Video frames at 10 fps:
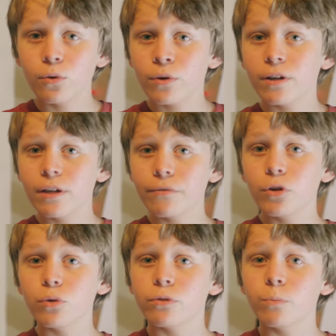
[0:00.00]
can
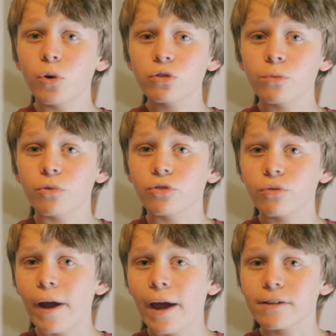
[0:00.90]
even use multiple
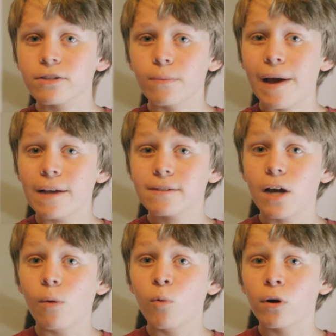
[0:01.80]
tracks to mask
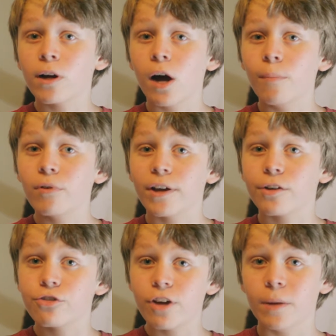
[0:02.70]
out more
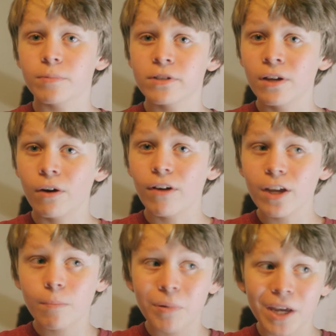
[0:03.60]
complex shapes,
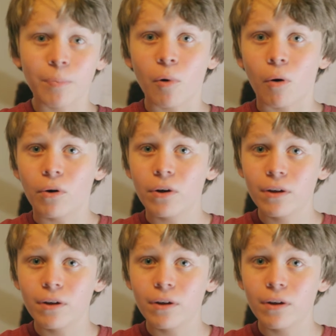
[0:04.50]
like people.